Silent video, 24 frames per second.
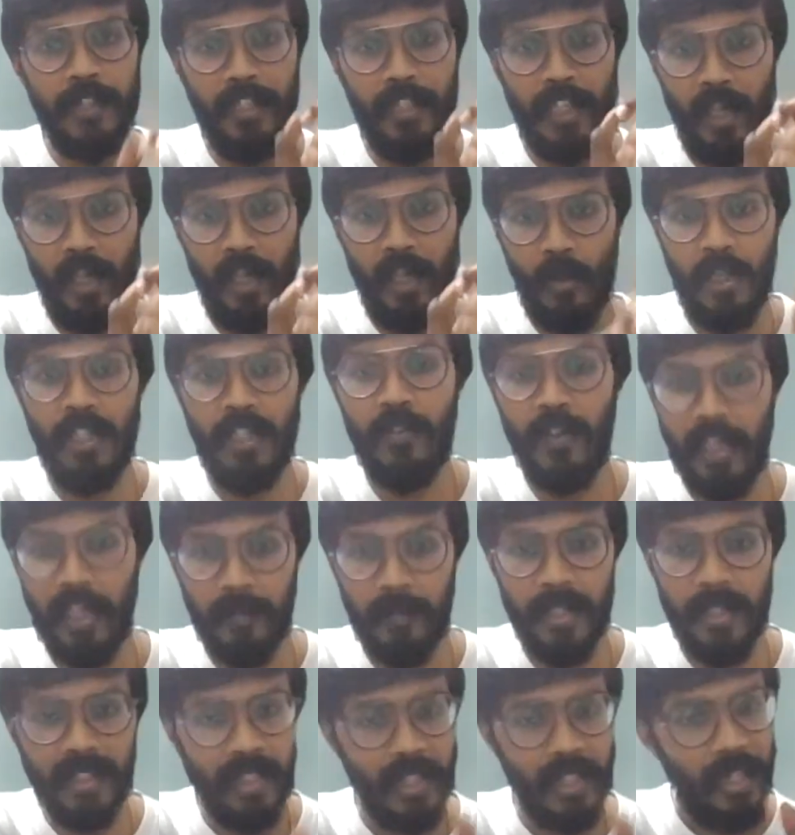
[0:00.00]
When you have only
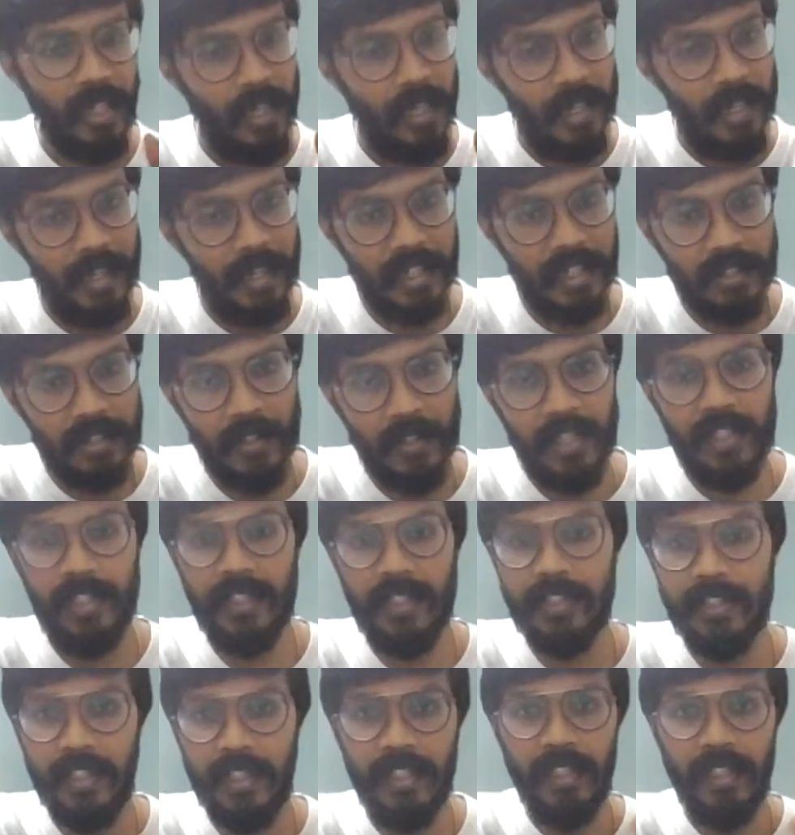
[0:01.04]
1 month, it is very
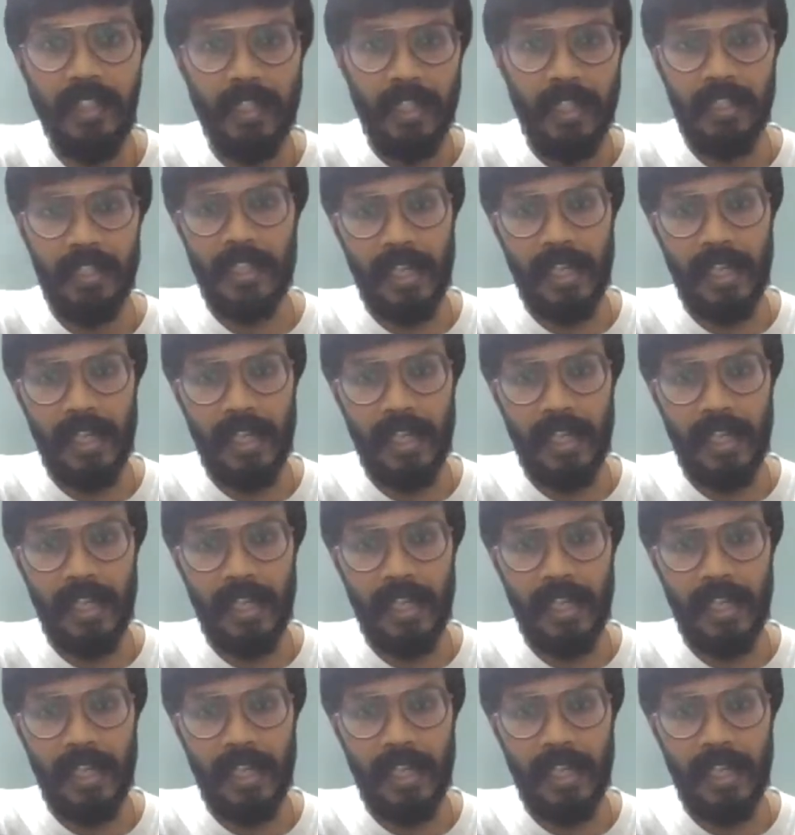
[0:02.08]
easy.